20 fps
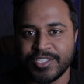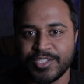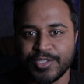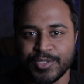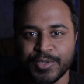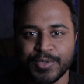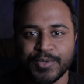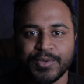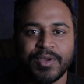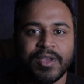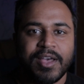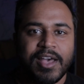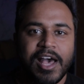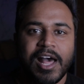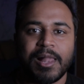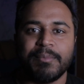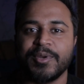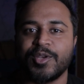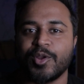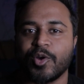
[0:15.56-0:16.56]
2,
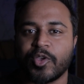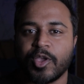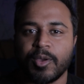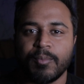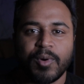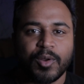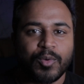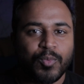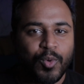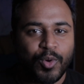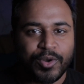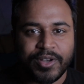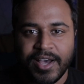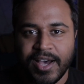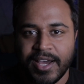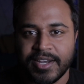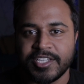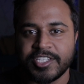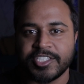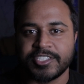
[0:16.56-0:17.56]
I'll be talking about what
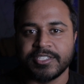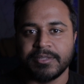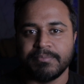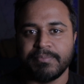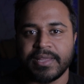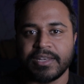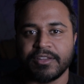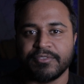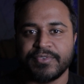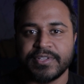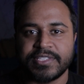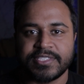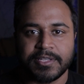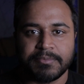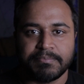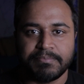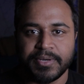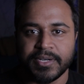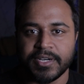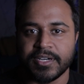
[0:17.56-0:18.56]
additional benefits
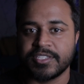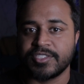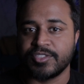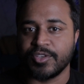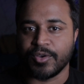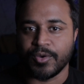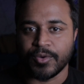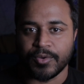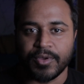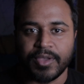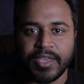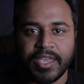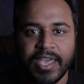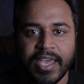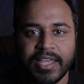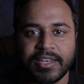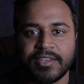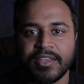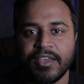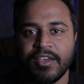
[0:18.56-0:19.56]
and perks you're going to
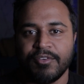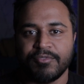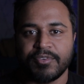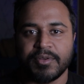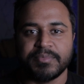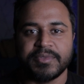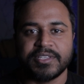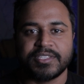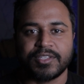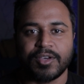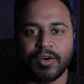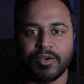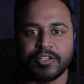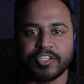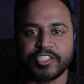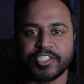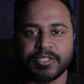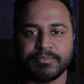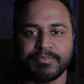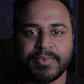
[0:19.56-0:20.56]
get from this
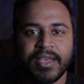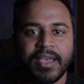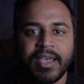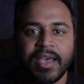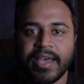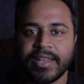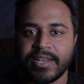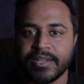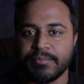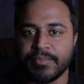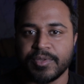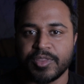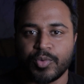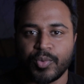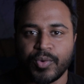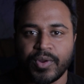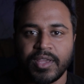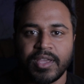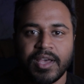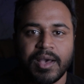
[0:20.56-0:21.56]
scholarship. And number
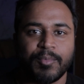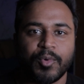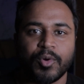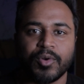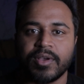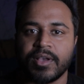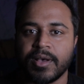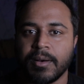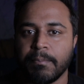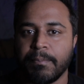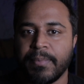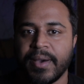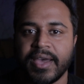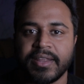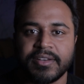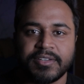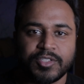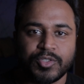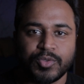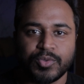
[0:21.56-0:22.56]
3, I'm going to
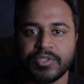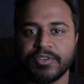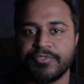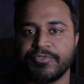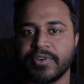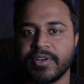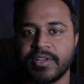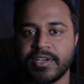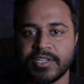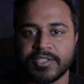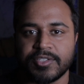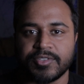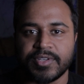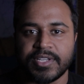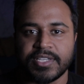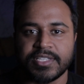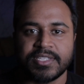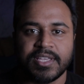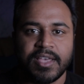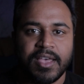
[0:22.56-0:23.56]
compare 2 different
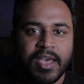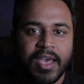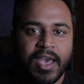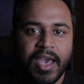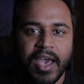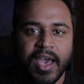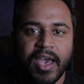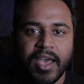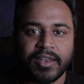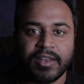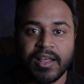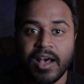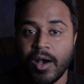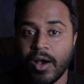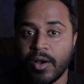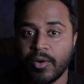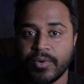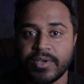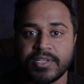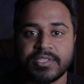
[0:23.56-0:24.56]
countries and
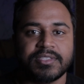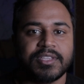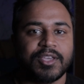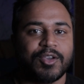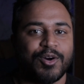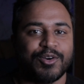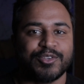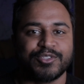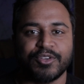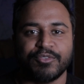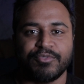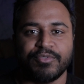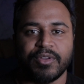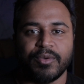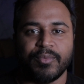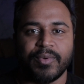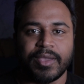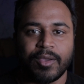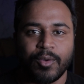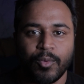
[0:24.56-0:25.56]
how is the cost of
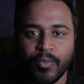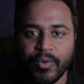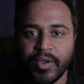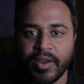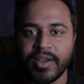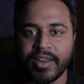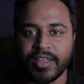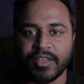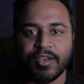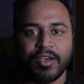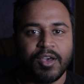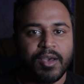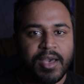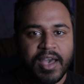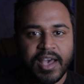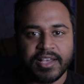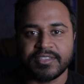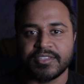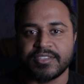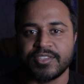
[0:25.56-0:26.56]
living varying
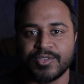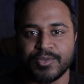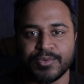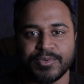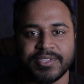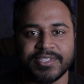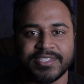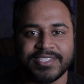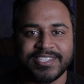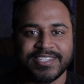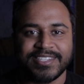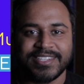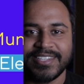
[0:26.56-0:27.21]
as a student.